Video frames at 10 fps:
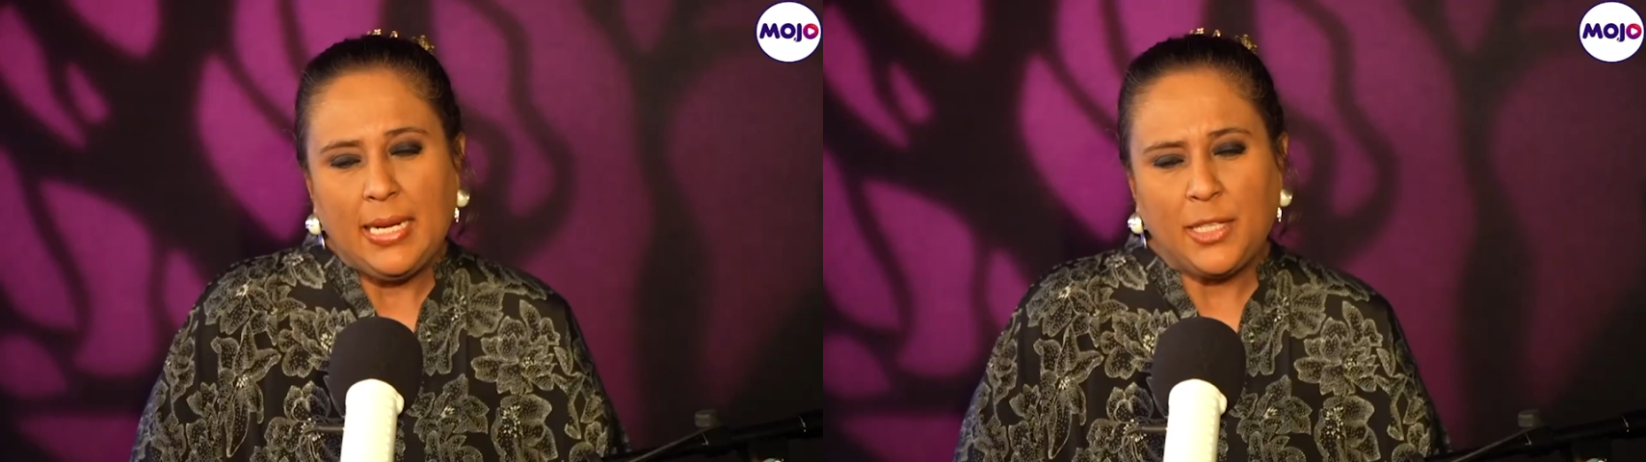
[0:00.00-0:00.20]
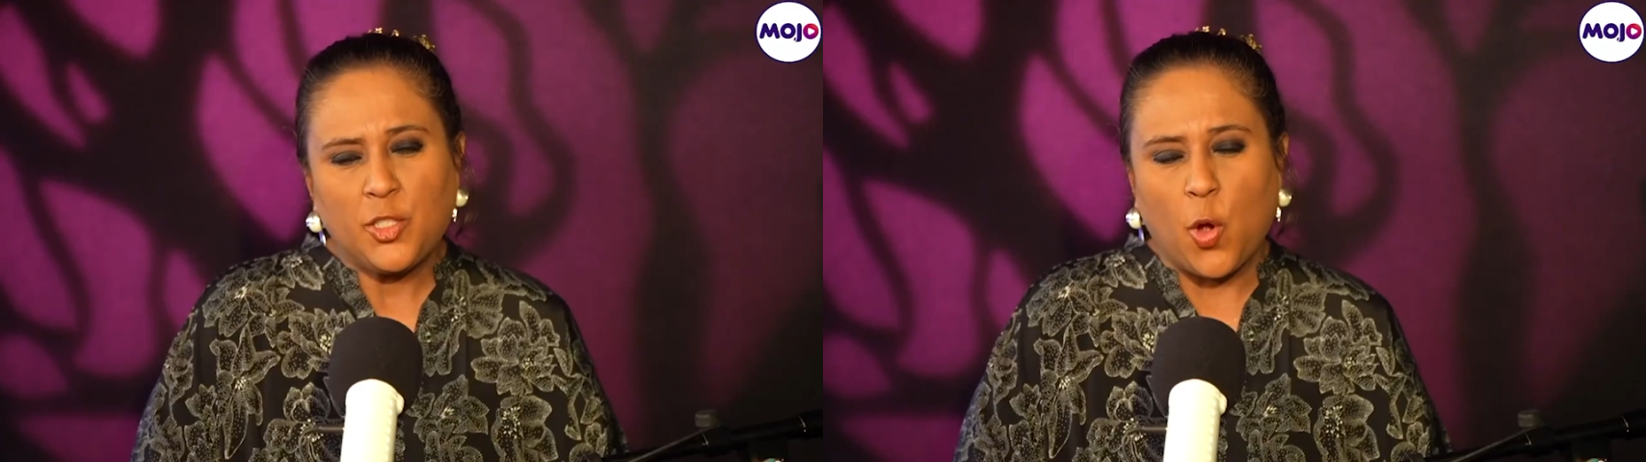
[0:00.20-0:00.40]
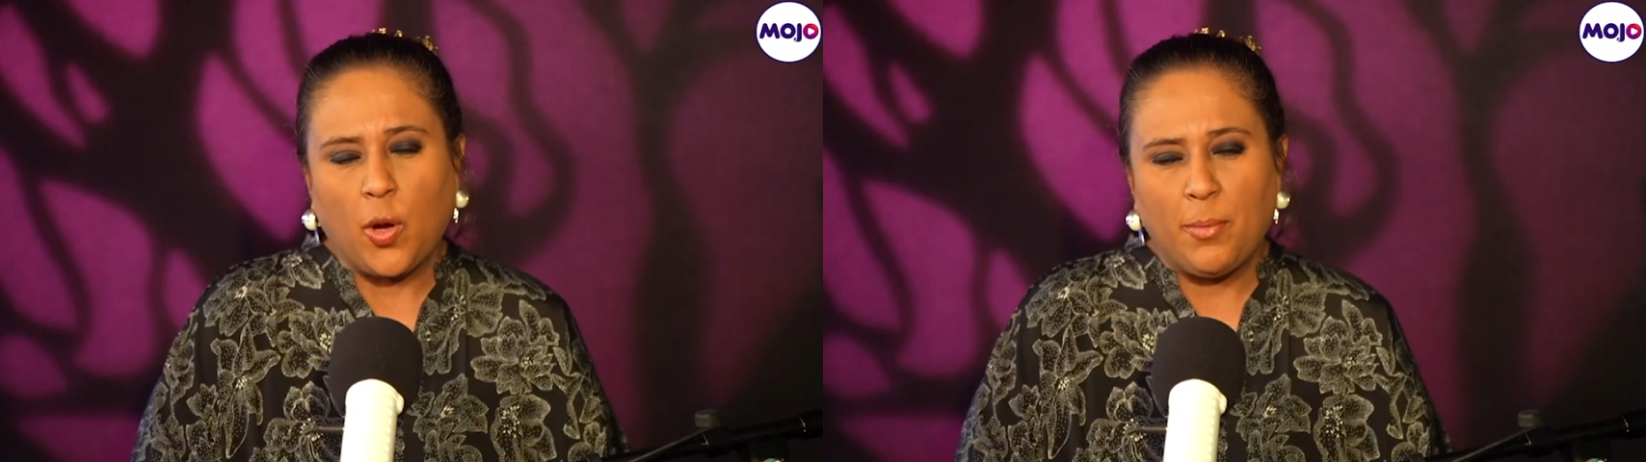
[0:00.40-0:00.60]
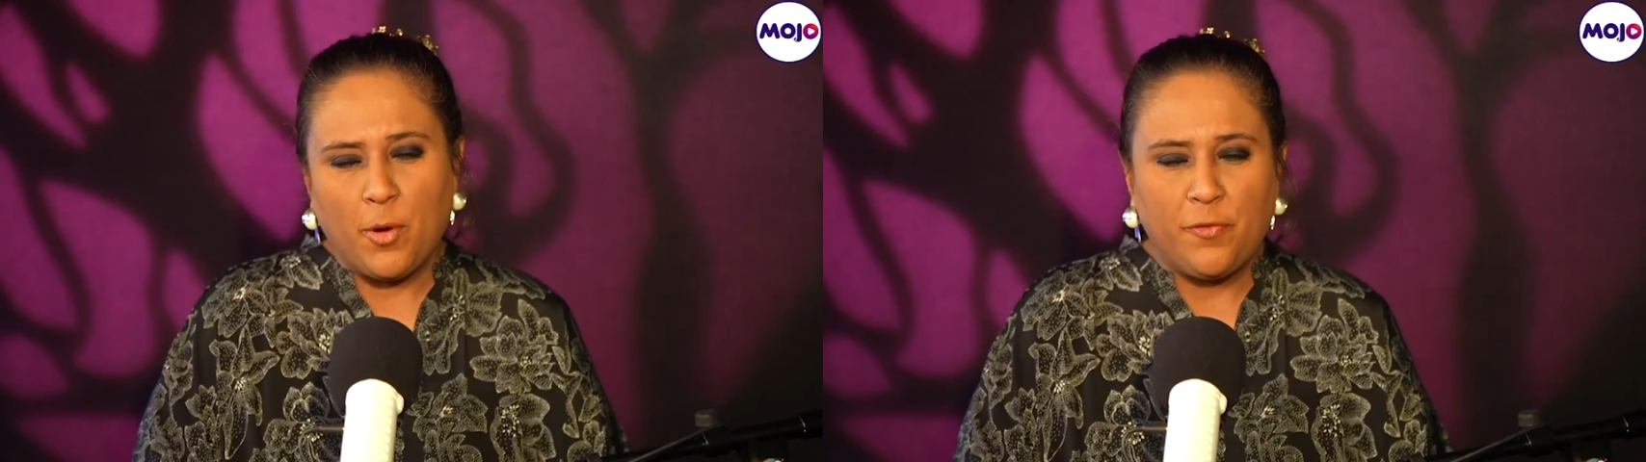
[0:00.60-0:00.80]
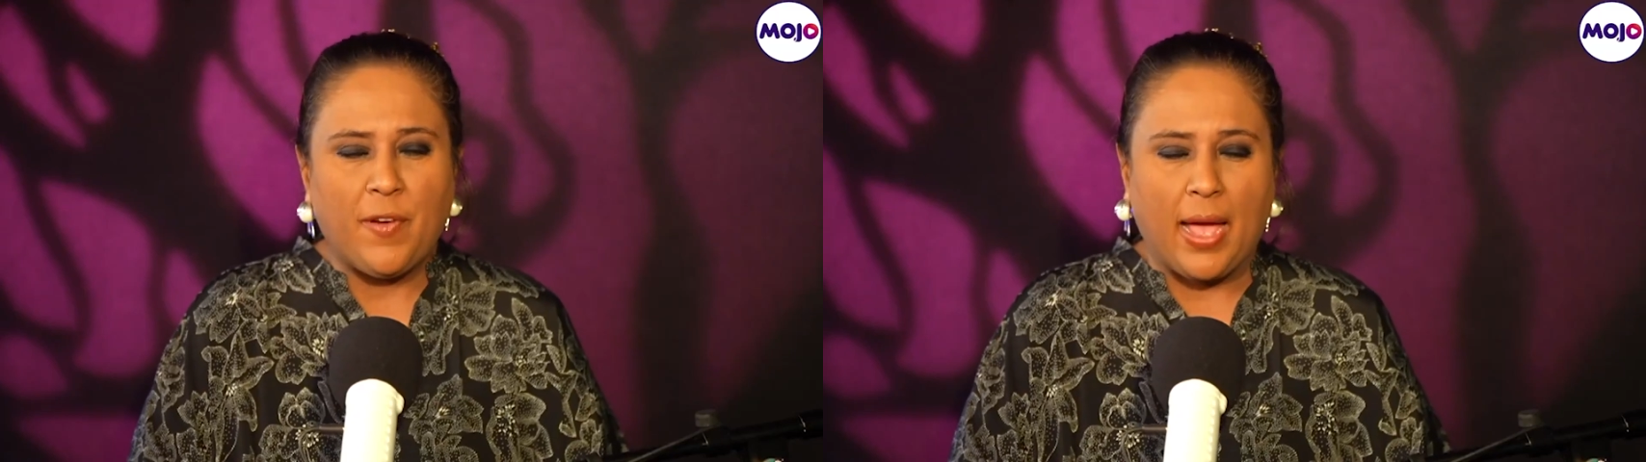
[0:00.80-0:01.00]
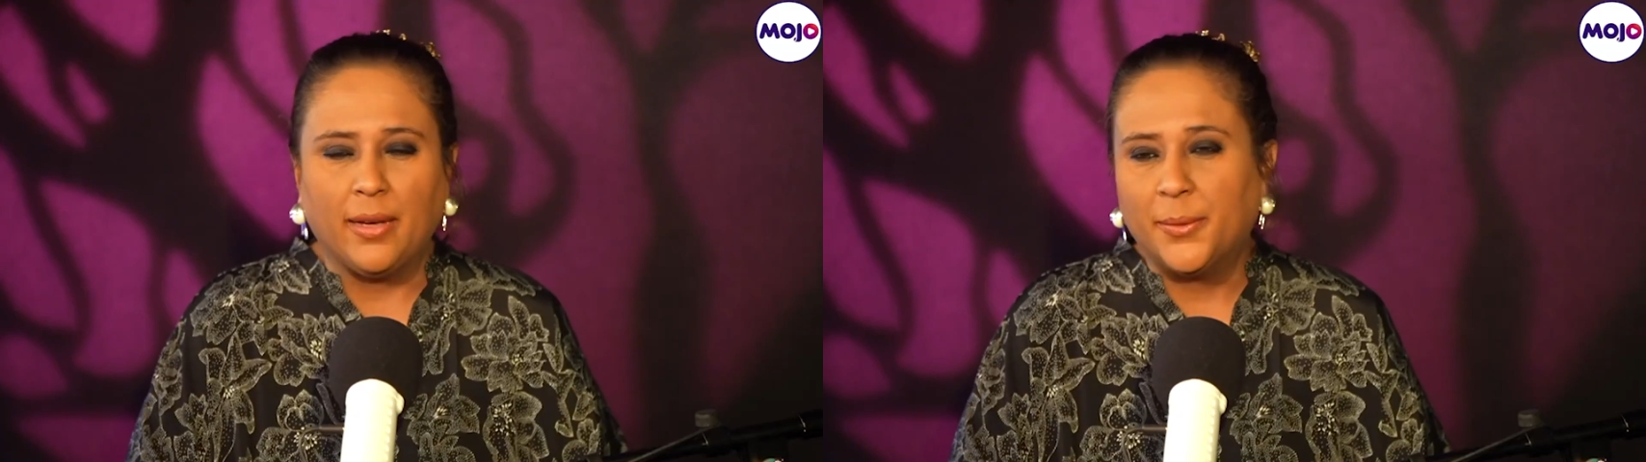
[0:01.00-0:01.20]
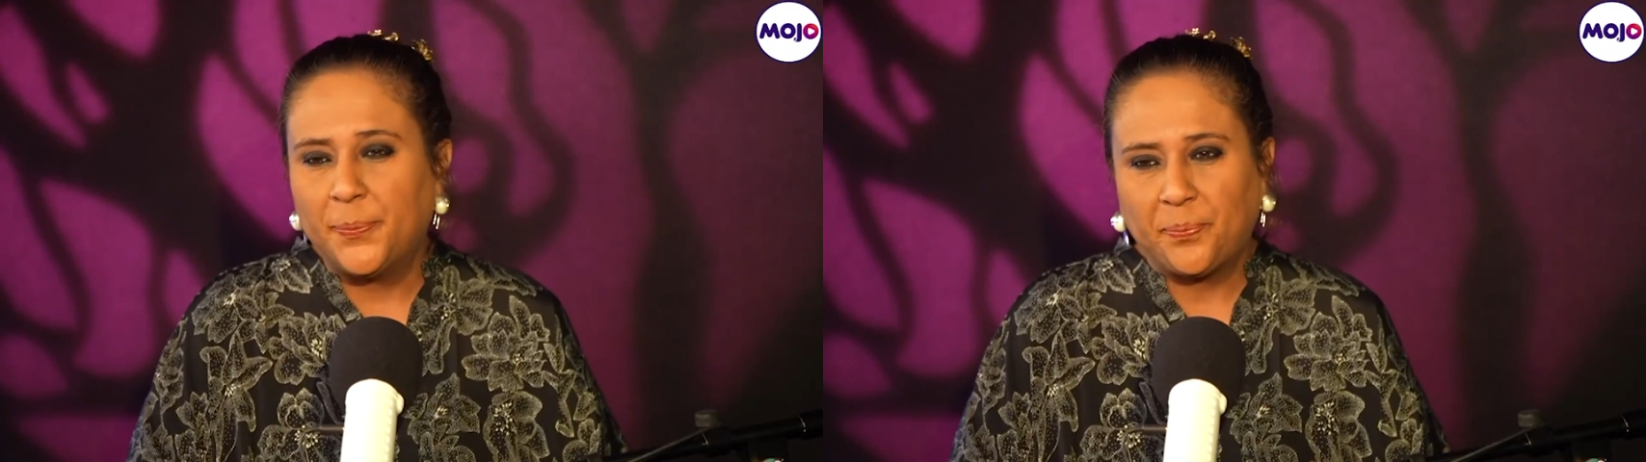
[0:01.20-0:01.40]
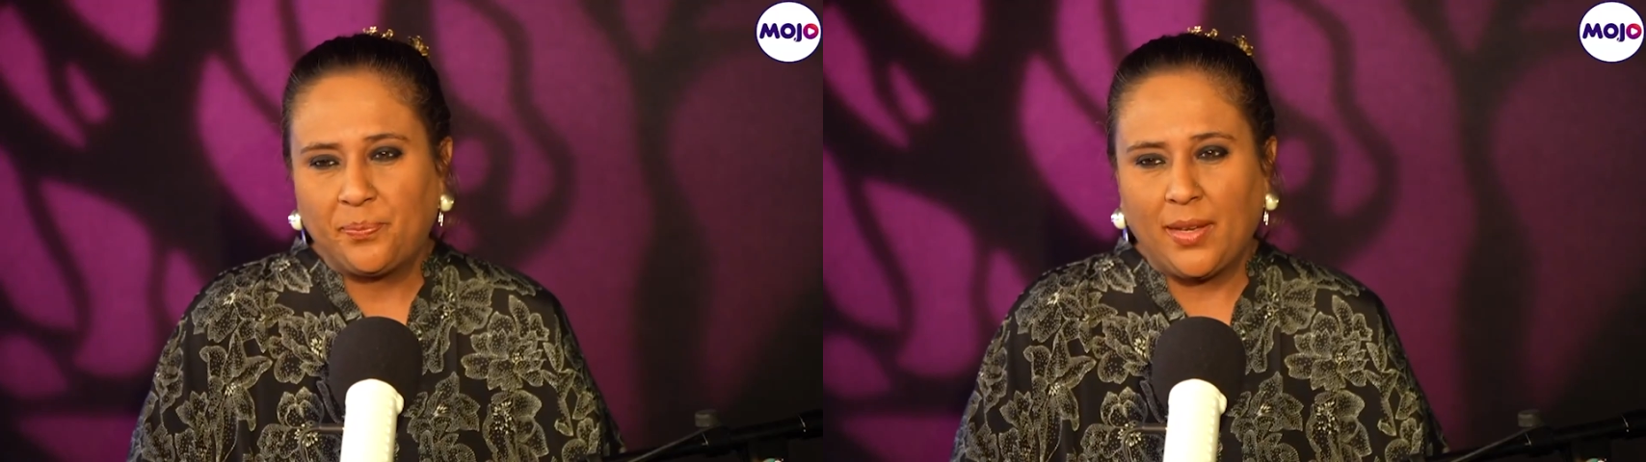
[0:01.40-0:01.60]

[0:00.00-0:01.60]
talk about fire.